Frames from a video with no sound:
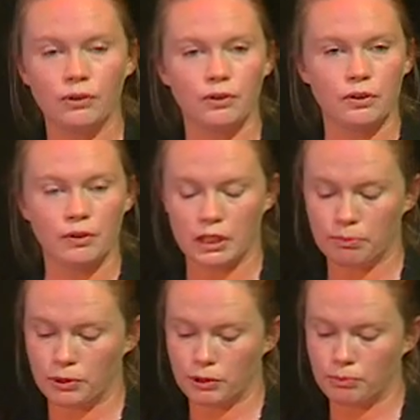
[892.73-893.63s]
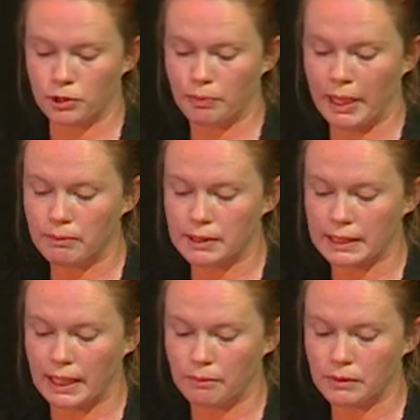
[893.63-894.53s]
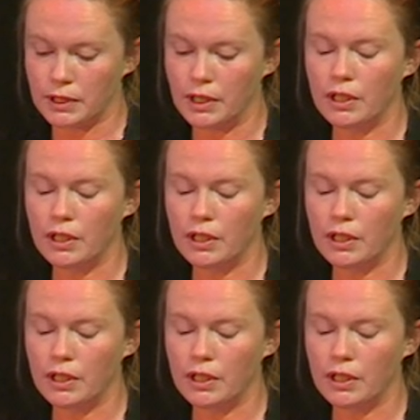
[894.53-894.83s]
authorised push payment scams,